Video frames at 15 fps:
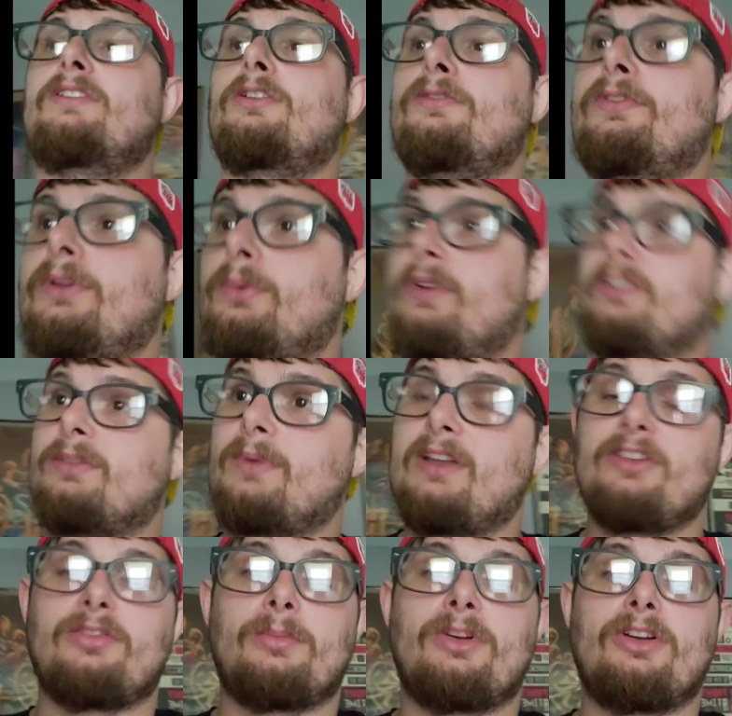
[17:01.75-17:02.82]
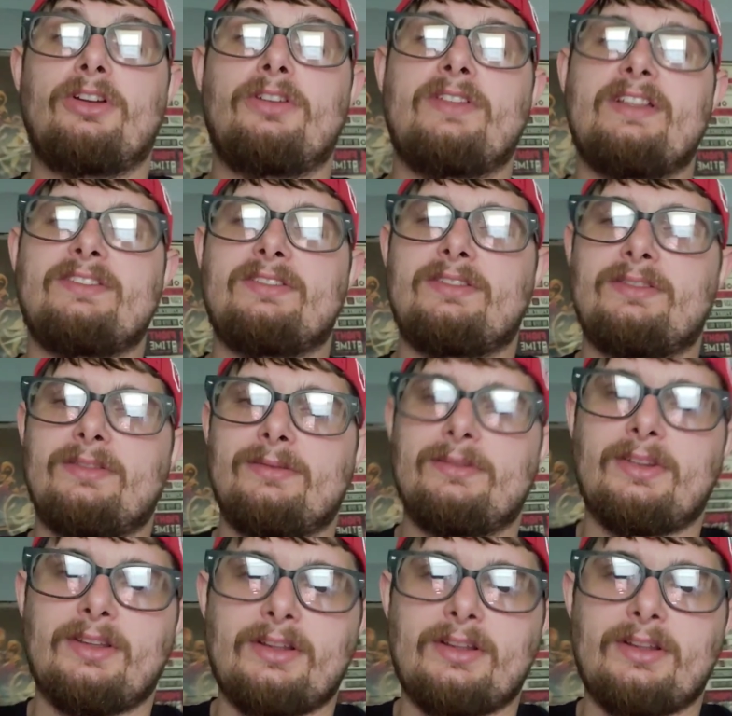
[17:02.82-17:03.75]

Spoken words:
hopefully we'll get some eggs from her. That's the